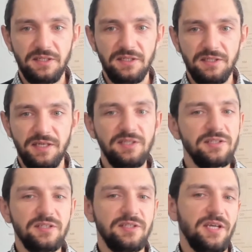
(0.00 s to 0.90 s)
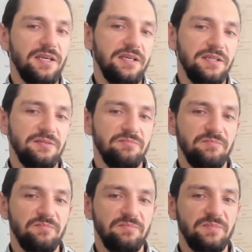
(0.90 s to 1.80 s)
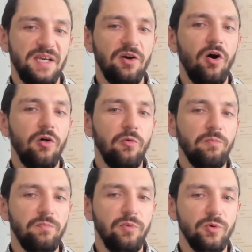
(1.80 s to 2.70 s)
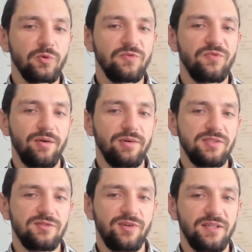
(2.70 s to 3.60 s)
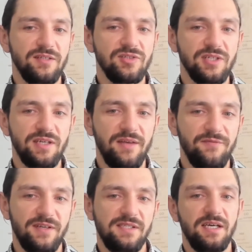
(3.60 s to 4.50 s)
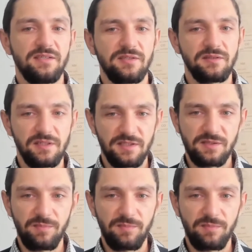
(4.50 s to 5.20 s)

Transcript: they all put very strategic emphasis on this.